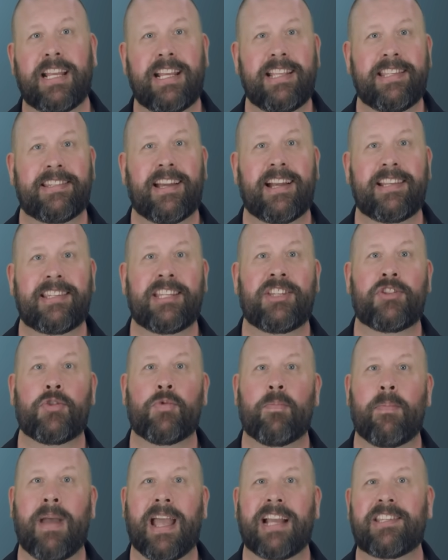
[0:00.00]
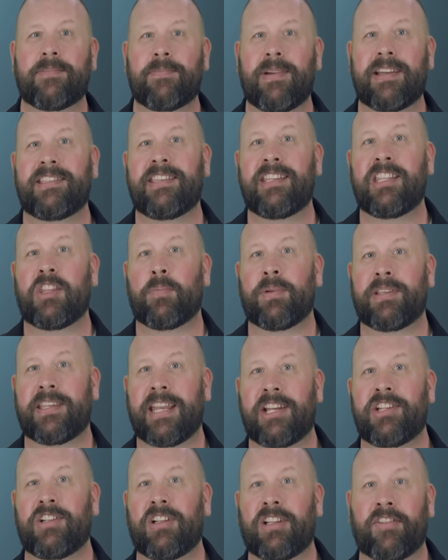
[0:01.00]
insights into maximizing the
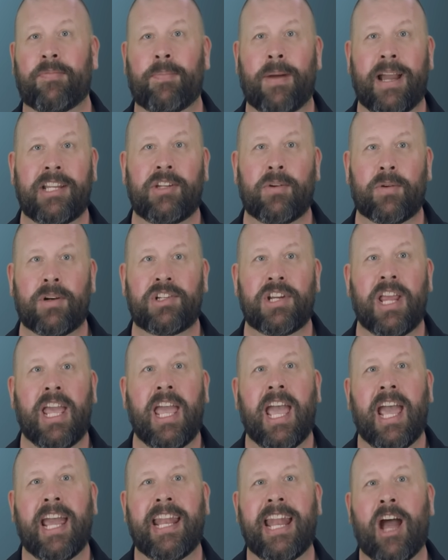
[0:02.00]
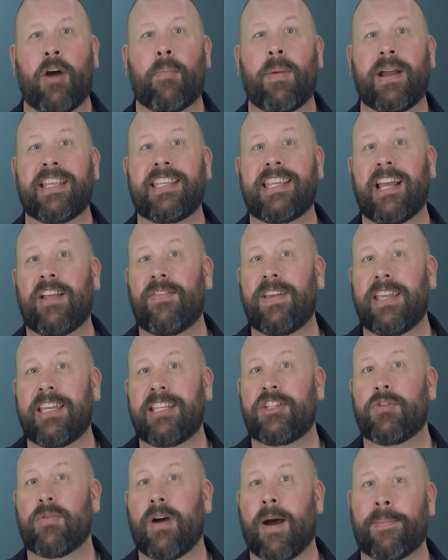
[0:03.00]
potential of PyTorch and how by delving
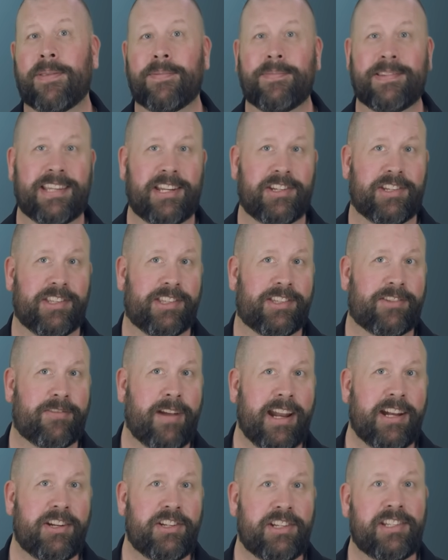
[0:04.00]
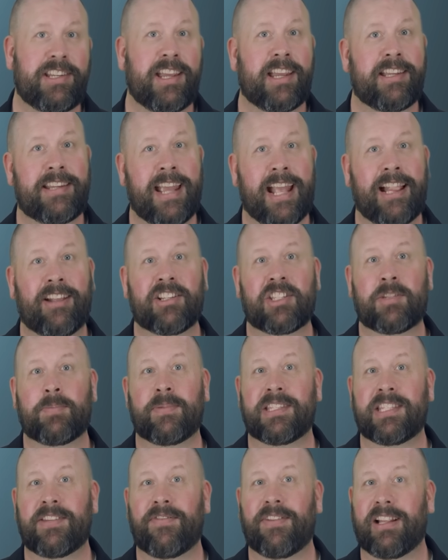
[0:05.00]
into optimization strategies tailored
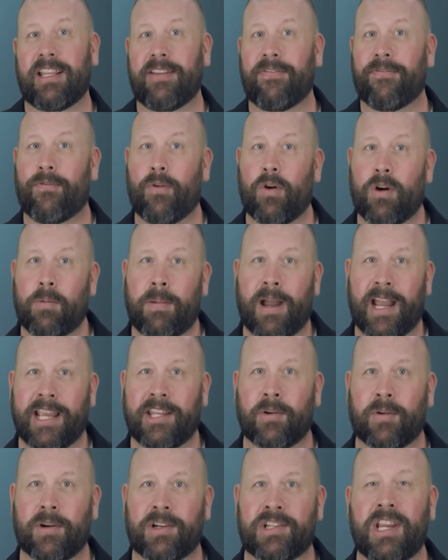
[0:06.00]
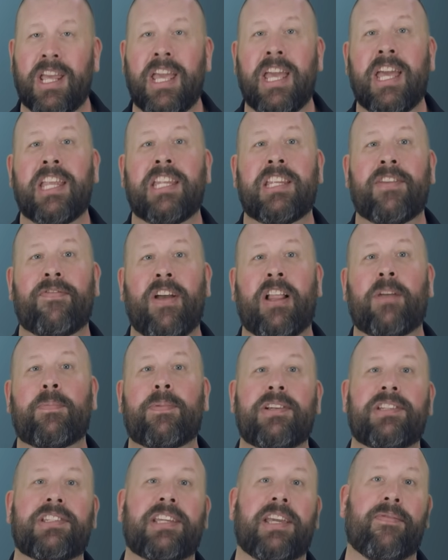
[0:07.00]
specifically for PyTorch,
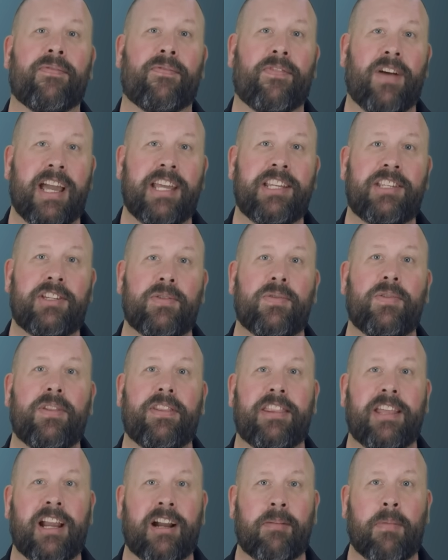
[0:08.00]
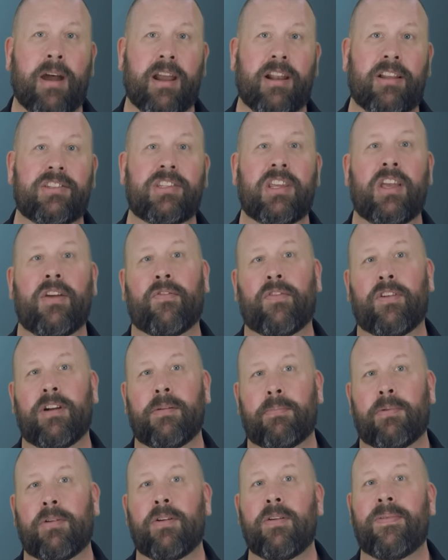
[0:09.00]
developers can fine-tune their models for
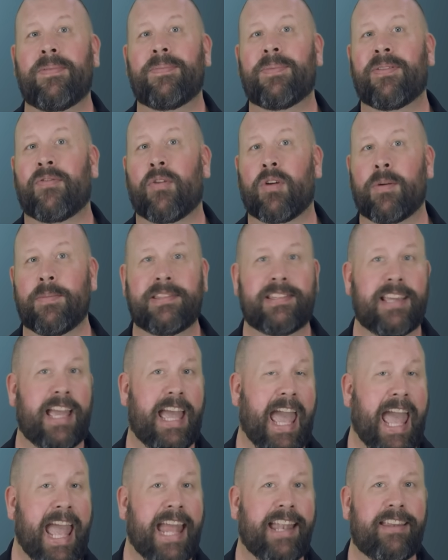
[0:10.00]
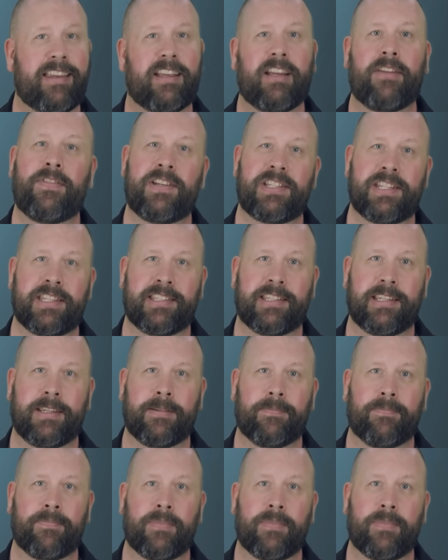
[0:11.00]
improved performance and efficiency.